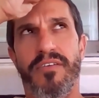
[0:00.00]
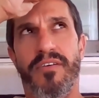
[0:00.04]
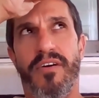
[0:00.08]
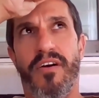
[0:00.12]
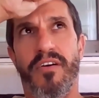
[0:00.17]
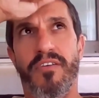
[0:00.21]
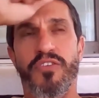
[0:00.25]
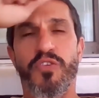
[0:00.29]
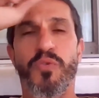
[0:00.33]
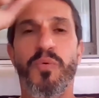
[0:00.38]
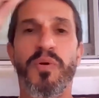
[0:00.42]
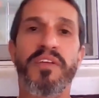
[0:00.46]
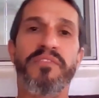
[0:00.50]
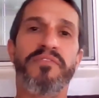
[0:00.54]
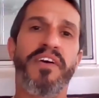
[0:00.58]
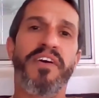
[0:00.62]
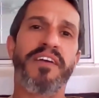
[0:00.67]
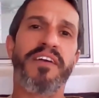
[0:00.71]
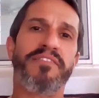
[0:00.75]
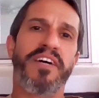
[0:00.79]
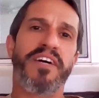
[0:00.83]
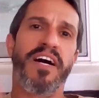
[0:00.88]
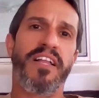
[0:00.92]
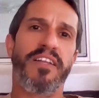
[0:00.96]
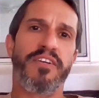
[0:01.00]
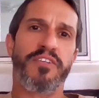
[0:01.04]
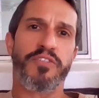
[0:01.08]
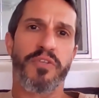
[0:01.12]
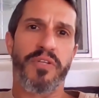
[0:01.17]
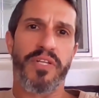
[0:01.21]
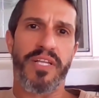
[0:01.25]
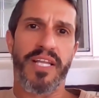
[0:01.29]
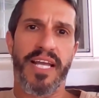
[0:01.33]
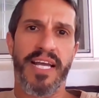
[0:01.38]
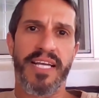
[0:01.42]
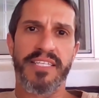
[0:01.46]
$25
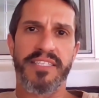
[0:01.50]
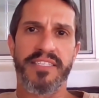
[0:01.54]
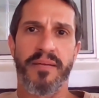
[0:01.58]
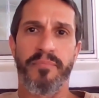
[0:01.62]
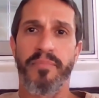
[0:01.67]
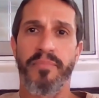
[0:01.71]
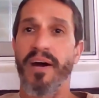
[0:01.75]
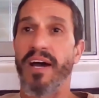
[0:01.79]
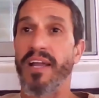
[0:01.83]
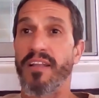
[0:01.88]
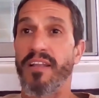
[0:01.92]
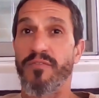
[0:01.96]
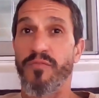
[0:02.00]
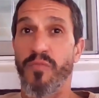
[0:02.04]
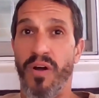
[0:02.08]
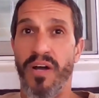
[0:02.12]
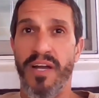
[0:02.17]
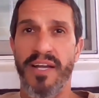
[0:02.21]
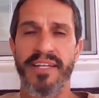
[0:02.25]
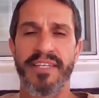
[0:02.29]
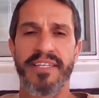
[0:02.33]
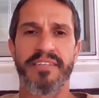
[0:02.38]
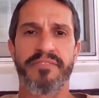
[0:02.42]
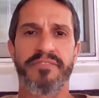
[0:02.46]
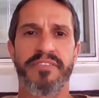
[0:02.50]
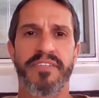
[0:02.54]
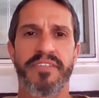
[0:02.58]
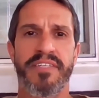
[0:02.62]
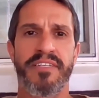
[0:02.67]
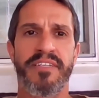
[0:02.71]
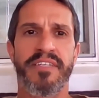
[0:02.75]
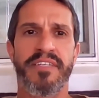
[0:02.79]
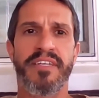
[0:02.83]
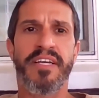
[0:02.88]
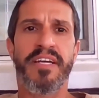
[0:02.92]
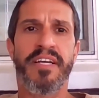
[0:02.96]
or less, a bottle of wine
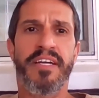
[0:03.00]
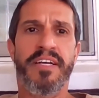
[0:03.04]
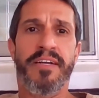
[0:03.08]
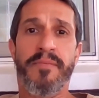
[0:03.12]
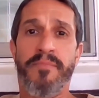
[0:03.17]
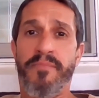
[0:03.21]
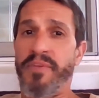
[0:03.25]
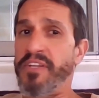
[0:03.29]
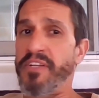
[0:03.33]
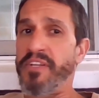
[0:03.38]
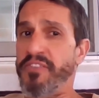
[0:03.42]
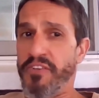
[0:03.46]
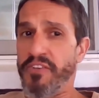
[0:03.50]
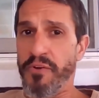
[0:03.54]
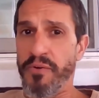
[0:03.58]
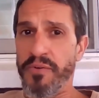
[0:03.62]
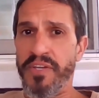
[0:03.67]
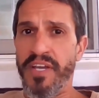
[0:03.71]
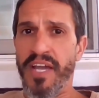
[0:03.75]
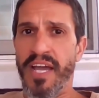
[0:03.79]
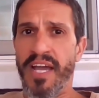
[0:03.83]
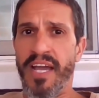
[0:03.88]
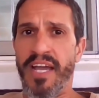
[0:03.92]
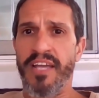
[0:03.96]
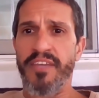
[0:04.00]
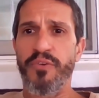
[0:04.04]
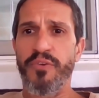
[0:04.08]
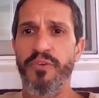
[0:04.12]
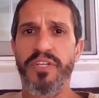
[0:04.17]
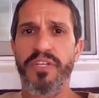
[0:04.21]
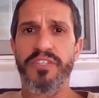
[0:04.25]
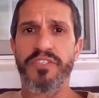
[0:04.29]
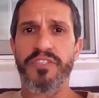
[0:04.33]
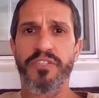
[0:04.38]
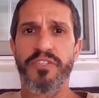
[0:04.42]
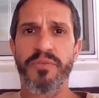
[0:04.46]
even, it's okay. You
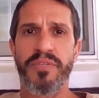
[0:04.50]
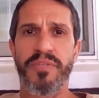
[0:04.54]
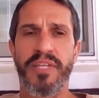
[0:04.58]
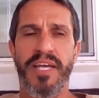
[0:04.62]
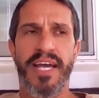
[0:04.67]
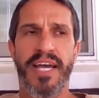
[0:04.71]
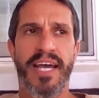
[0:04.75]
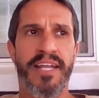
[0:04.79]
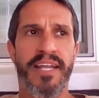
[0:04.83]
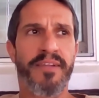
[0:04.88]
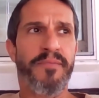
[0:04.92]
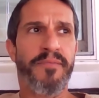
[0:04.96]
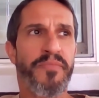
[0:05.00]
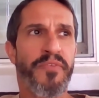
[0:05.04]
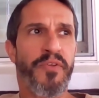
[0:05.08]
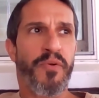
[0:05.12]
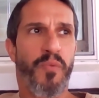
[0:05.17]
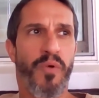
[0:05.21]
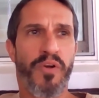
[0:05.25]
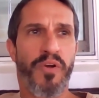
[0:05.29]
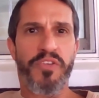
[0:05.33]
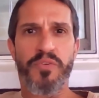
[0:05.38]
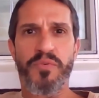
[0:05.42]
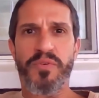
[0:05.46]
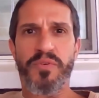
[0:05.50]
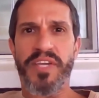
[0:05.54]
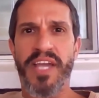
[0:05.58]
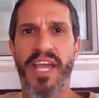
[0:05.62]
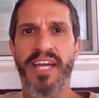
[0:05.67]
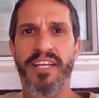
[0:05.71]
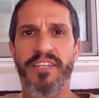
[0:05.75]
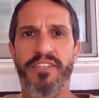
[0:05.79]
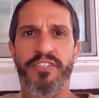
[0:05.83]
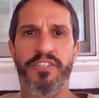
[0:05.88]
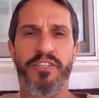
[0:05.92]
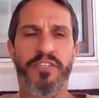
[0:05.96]
can do that. What you
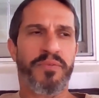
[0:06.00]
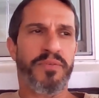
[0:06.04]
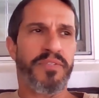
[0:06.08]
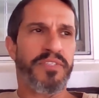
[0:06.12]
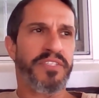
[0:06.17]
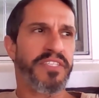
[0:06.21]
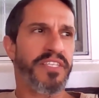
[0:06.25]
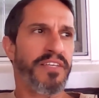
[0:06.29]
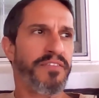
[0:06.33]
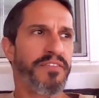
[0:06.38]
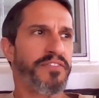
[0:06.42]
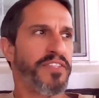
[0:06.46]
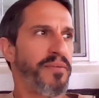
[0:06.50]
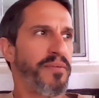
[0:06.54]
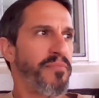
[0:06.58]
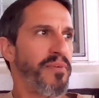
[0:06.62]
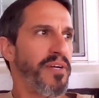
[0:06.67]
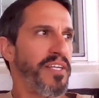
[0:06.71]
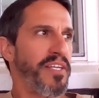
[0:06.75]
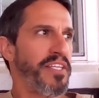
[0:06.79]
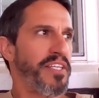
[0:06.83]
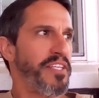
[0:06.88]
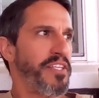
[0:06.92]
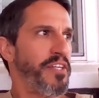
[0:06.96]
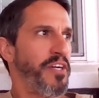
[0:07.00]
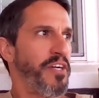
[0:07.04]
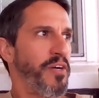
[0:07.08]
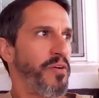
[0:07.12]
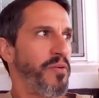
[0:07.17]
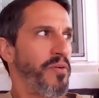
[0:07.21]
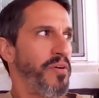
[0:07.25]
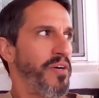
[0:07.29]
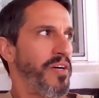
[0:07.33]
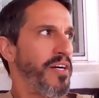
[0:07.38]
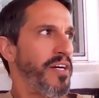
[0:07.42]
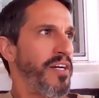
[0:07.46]
can't do is give somebody, a
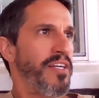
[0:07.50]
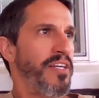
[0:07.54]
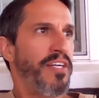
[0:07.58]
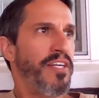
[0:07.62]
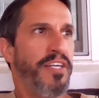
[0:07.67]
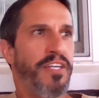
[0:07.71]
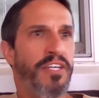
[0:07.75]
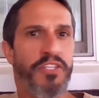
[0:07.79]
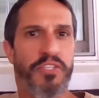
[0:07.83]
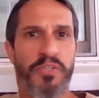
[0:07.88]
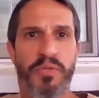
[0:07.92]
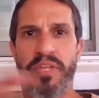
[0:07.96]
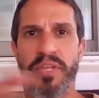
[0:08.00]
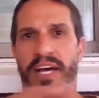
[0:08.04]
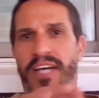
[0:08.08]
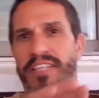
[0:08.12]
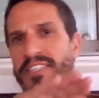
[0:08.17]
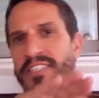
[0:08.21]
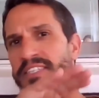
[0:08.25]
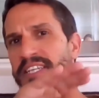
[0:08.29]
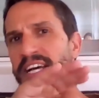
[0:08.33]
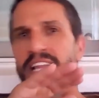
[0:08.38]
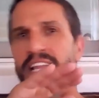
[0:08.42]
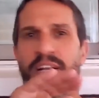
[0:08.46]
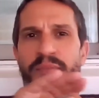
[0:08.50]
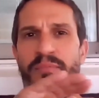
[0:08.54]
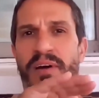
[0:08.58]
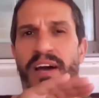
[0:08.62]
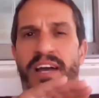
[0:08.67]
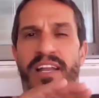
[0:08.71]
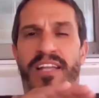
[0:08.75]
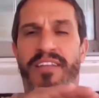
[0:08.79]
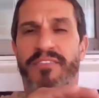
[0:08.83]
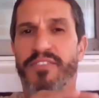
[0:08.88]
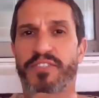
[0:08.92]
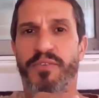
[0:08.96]
$2,000
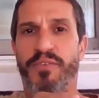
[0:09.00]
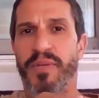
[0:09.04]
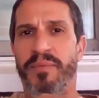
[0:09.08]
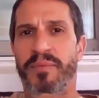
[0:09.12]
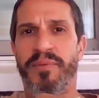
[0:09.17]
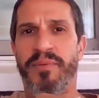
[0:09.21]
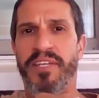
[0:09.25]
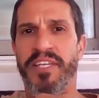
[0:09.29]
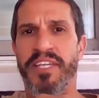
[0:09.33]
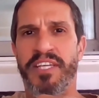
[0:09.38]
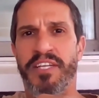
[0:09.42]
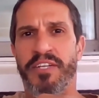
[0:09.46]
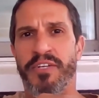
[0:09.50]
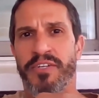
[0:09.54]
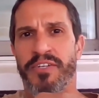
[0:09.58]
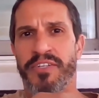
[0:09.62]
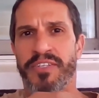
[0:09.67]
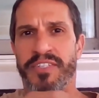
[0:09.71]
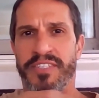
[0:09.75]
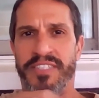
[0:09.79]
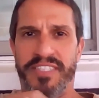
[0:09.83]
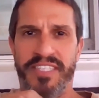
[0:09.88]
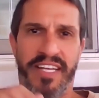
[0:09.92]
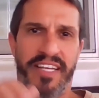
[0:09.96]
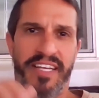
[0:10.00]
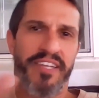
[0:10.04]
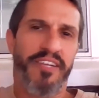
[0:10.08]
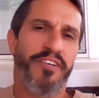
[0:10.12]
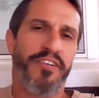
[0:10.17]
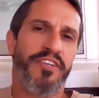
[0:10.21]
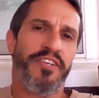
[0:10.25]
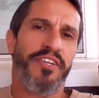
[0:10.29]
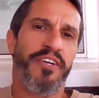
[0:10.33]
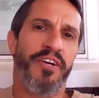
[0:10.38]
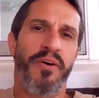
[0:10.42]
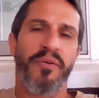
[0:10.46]
bottle of Screaming Eagle and say, here
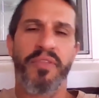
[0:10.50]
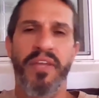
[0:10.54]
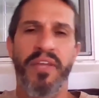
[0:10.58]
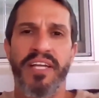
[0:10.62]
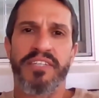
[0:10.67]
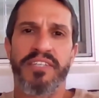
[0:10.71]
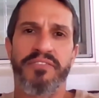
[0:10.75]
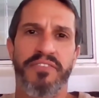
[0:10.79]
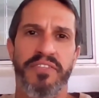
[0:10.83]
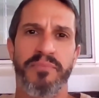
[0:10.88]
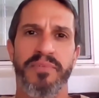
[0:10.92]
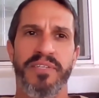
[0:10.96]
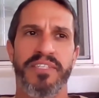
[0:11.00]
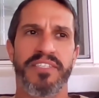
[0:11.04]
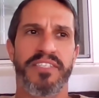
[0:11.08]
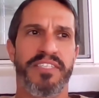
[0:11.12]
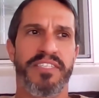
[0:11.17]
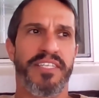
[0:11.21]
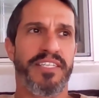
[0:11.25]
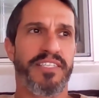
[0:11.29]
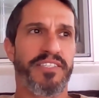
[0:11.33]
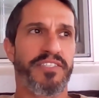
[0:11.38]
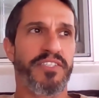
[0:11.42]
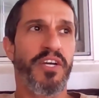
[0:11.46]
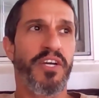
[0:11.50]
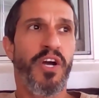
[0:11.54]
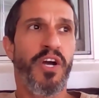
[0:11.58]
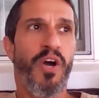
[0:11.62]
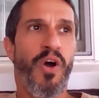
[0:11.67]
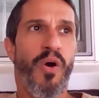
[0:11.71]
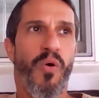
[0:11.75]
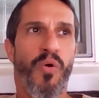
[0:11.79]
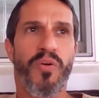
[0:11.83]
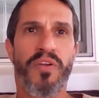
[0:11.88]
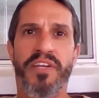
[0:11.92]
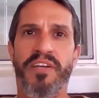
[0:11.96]
you go, thanks for the business.
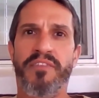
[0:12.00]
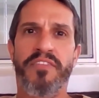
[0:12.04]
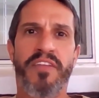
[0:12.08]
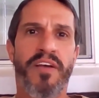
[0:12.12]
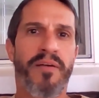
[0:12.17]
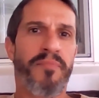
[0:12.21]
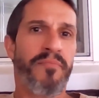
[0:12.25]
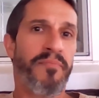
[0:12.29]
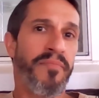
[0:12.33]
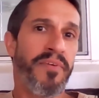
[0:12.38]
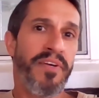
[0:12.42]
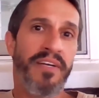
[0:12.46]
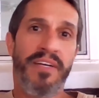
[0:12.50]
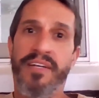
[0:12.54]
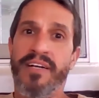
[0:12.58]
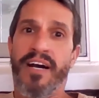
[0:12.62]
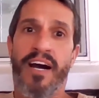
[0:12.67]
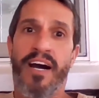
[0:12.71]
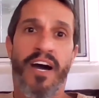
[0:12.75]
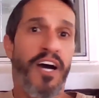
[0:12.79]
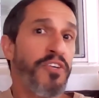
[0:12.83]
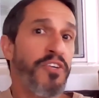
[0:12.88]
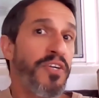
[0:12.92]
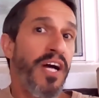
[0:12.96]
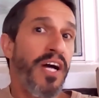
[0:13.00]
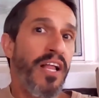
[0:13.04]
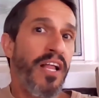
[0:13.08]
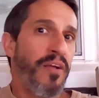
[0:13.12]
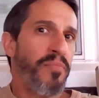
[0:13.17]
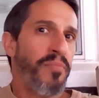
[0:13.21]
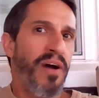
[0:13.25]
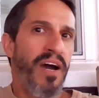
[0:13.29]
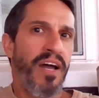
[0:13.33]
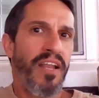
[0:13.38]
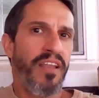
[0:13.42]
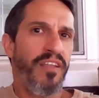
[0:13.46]
Or give them a
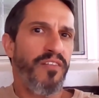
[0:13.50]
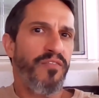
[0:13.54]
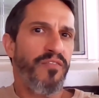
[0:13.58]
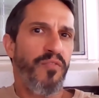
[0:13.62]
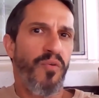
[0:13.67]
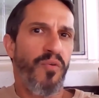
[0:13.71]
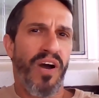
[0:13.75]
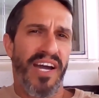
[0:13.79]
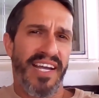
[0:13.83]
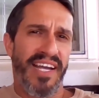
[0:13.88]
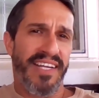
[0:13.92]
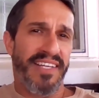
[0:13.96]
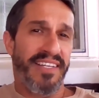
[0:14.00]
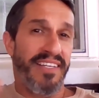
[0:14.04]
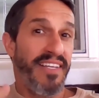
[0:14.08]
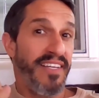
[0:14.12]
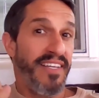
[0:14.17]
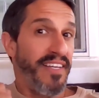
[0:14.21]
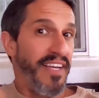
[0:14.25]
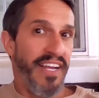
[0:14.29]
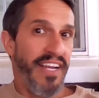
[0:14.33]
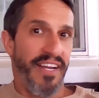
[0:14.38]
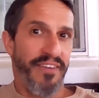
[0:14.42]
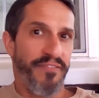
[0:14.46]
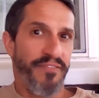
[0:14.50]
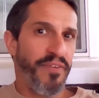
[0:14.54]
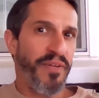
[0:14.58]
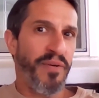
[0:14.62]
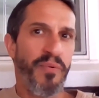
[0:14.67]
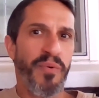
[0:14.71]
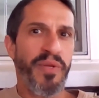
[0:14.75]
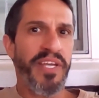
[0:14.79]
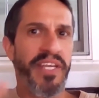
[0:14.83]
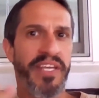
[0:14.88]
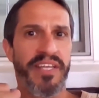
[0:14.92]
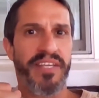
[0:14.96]
$100 bottle of wine every
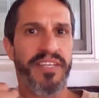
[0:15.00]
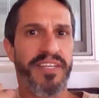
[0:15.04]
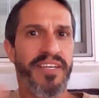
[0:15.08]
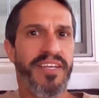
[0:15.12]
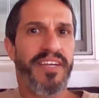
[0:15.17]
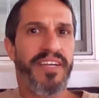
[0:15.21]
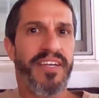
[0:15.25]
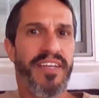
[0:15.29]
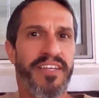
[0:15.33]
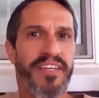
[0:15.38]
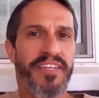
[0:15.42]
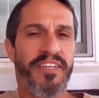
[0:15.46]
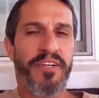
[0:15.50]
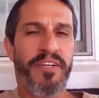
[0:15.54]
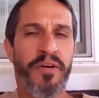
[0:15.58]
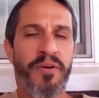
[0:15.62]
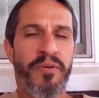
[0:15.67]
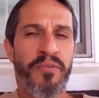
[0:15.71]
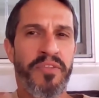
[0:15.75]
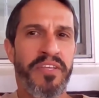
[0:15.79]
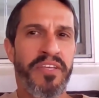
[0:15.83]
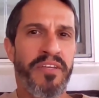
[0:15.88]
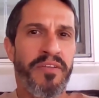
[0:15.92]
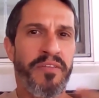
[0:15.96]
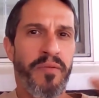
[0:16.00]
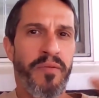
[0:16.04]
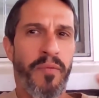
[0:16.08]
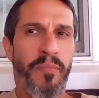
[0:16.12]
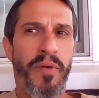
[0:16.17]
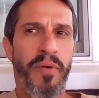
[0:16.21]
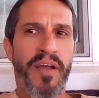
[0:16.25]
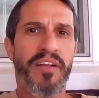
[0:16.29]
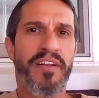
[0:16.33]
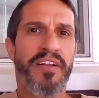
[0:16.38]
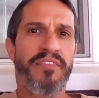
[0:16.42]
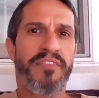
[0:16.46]
week. The
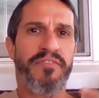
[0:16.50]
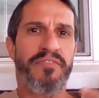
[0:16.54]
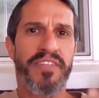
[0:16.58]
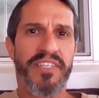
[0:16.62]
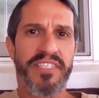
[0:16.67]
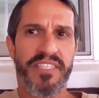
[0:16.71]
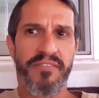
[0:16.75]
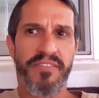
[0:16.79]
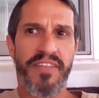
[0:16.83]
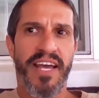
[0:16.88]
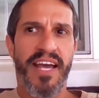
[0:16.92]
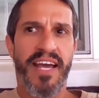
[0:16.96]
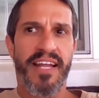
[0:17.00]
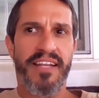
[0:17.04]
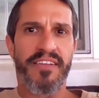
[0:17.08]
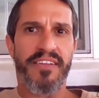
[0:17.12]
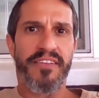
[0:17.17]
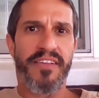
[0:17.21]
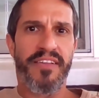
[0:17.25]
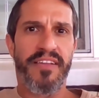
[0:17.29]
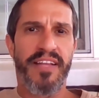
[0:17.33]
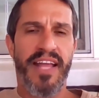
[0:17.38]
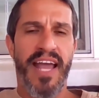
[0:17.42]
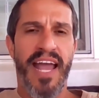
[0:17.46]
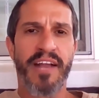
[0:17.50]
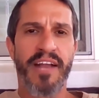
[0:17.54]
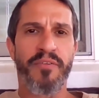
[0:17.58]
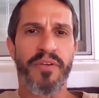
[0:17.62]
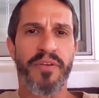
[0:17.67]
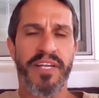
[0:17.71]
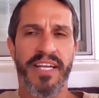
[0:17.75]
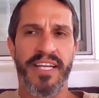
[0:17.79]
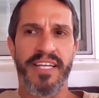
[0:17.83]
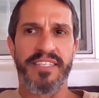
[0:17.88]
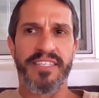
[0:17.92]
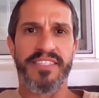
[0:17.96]
repetitiveness of that, it
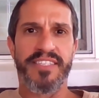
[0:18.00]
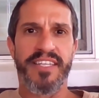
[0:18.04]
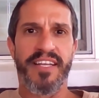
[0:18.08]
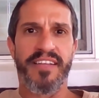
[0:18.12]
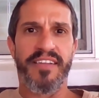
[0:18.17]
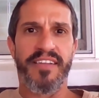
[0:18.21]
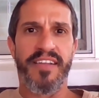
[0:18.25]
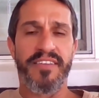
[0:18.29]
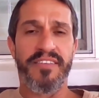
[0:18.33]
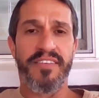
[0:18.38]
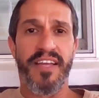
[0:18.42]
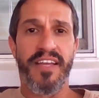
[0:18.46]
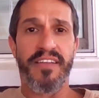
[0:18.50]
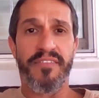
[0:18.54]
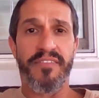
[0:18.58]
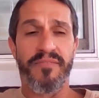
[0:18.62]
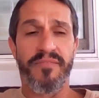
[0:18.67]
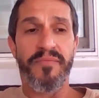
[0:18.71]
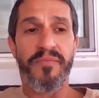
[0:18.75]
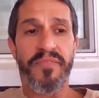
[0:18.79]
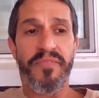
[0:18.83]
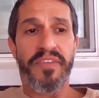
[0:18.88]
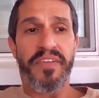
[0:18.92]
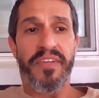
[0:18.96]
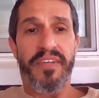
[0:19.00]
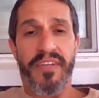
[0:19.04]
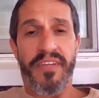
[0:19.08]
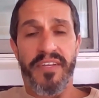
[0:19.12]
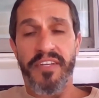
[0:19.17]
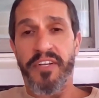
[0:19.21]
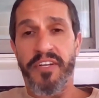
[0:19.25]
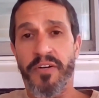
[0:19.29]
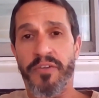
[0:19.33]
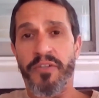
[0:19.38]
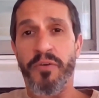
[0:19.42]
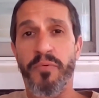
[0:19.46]
aggregates, and
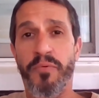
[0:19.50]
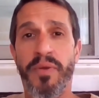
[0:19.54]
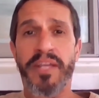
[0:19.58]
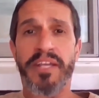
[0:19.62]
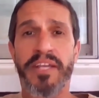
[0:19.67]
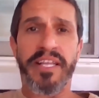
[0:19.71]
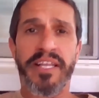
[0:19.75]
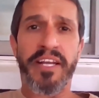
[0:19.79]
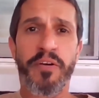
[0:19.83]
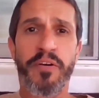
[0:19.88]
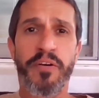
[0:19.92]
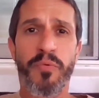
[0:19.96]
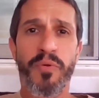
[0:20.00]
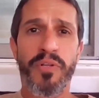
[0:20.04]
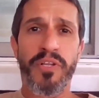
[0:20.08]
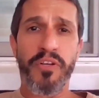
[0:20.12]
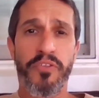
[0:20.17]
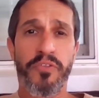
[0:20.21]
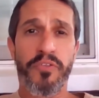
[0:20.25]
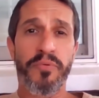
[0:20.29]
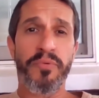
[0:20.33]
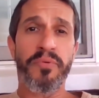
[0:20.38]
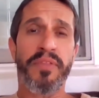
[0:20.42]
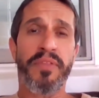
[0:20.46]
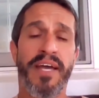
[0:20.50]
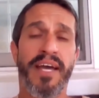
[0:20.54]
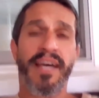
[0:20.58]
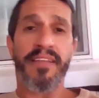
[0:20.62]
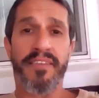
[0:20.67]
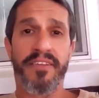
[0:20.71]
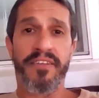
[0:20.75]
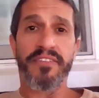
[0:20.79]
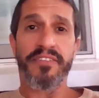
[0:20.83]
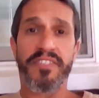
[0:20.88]
your regulator will look through that and they'll